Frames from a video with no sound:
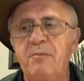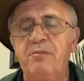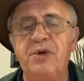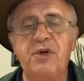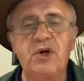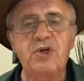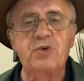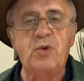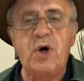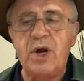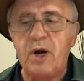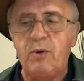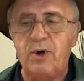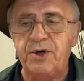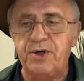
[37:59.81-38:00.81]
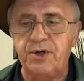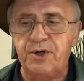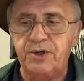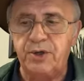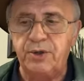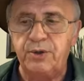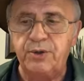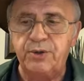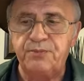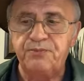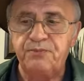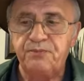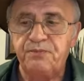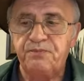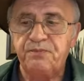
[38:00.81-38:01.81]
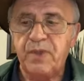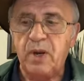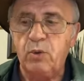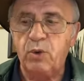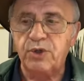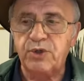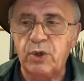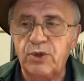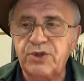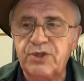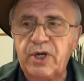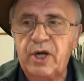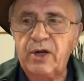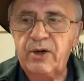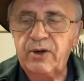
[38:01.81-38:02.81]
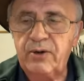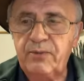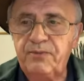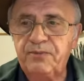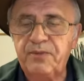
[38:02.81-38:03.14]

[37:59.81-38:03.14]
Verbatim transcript: Because what I wanted to do was also